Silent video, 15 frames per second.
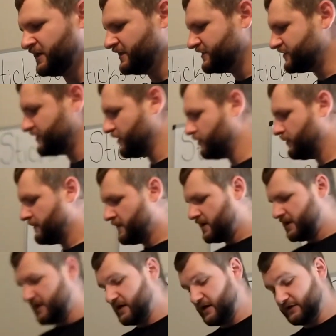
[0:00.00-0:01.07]
So
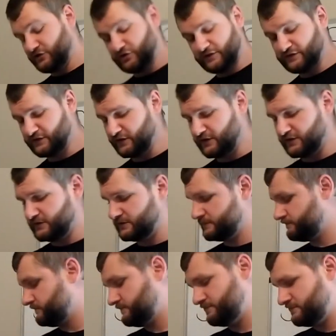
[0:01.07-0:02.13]
just
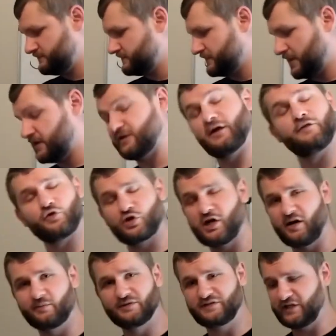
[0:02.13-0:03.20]
another
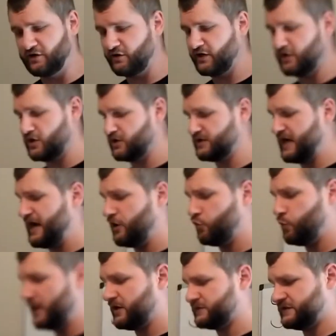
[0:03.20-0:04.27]
commentary on how
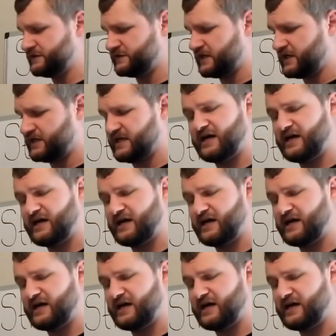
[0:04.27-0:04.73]
well designed,